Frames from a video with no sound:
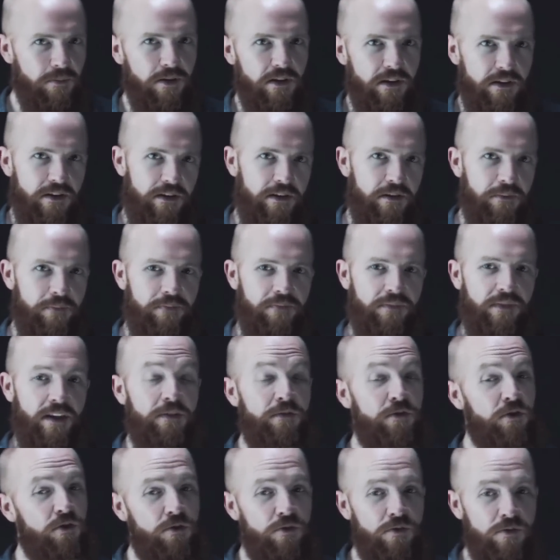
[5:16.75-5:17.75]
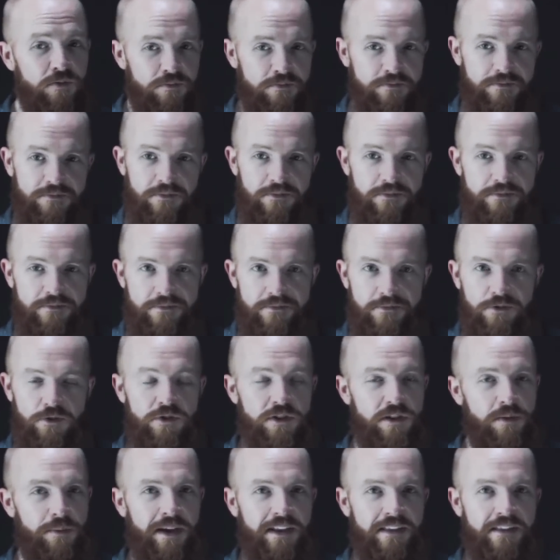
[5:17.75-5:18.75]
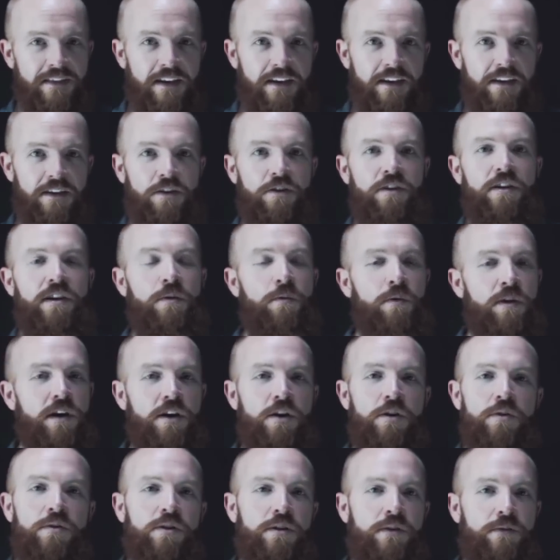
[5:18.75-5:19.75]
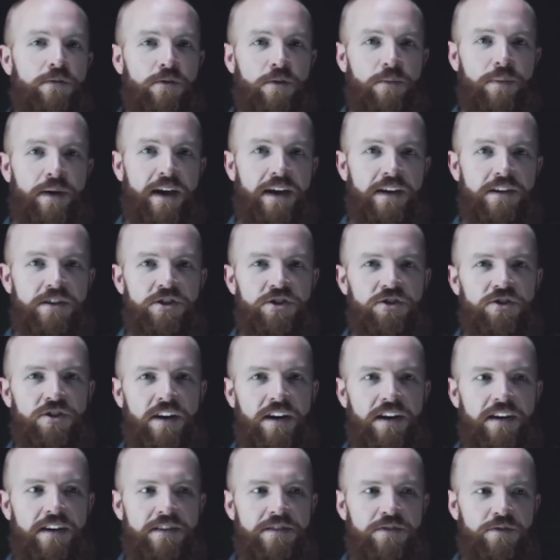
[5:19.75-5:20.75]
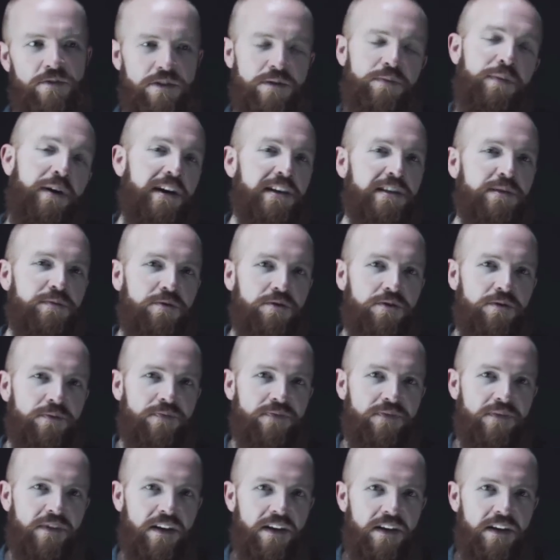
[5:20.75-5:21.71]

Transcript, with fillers: but if you do use Symantec, you're going to want to go look for a patch uh, as soon as possible.